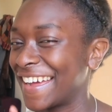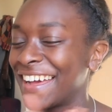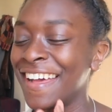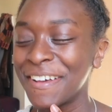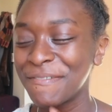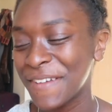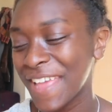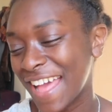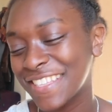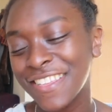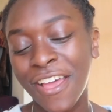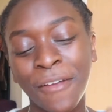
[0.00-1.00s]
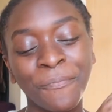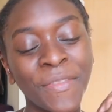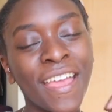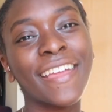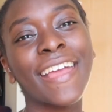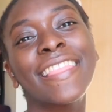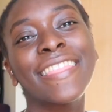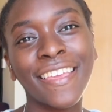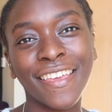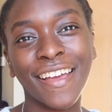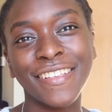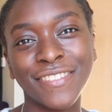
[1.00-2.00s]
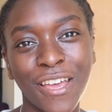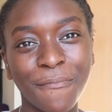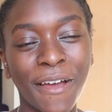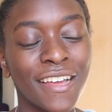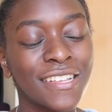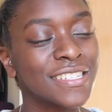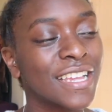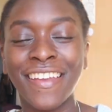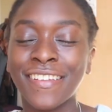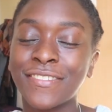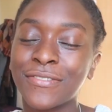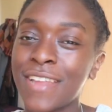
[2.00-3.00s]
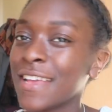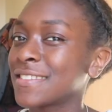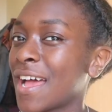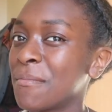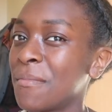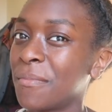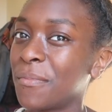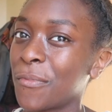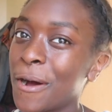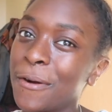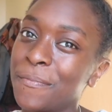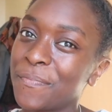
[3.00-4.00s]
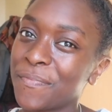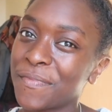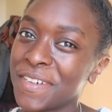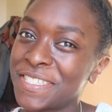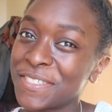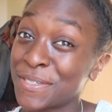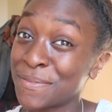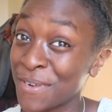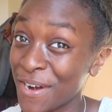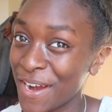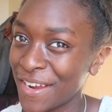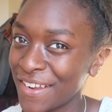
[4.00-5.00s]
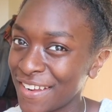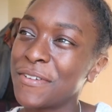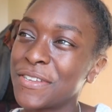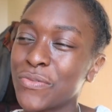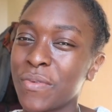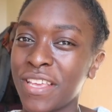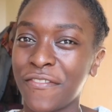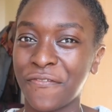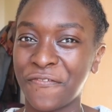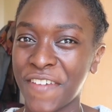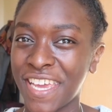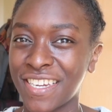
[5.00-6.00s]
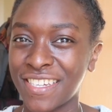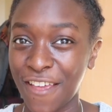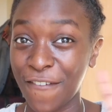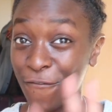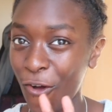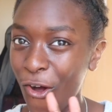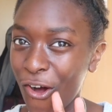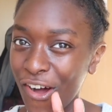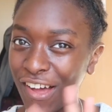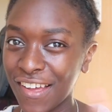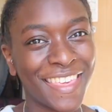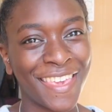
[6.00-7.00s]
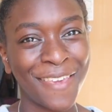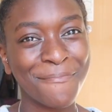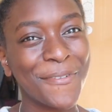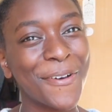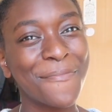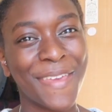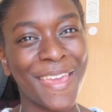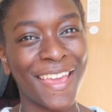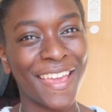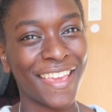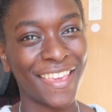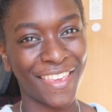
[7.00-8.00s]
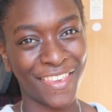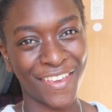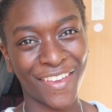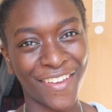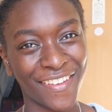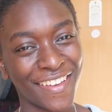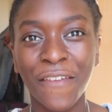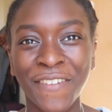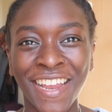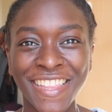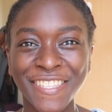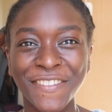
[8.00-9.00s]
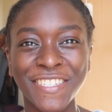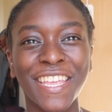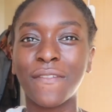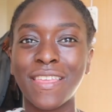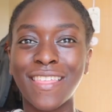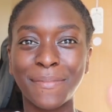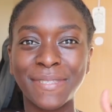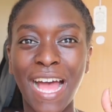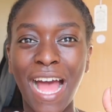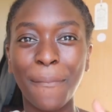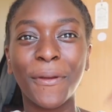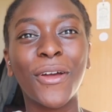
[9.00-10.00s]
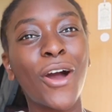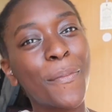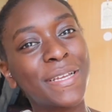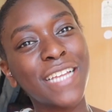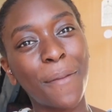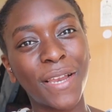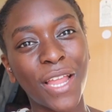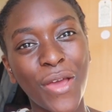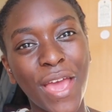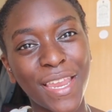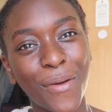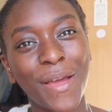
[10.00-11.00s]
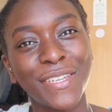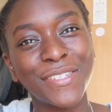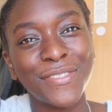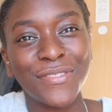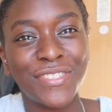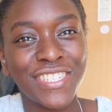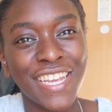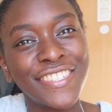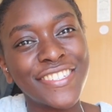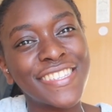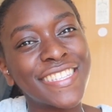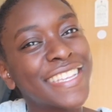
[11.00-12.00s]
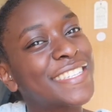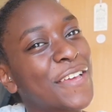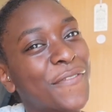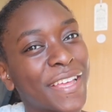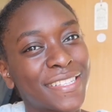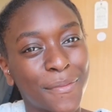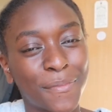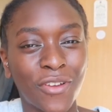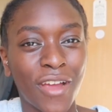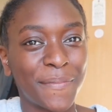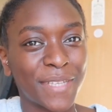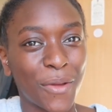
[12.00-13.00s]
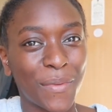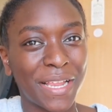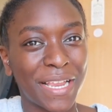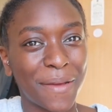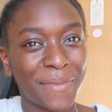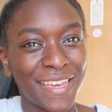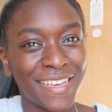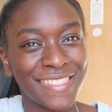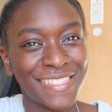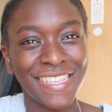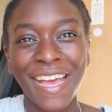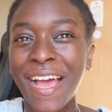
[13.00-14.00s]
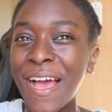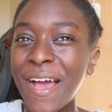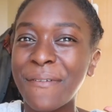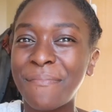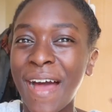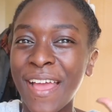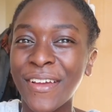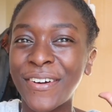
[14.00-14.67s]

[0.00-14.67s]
But yeah, so again, thank you guys so much. And until next time, well, until tomorrow, which will be VEDA Day 4, keep on being you. If you like this video, give it a thumbs up. Comment down below any questions or suggestions. And don't forget to subscribe to get weekly updates. Bye,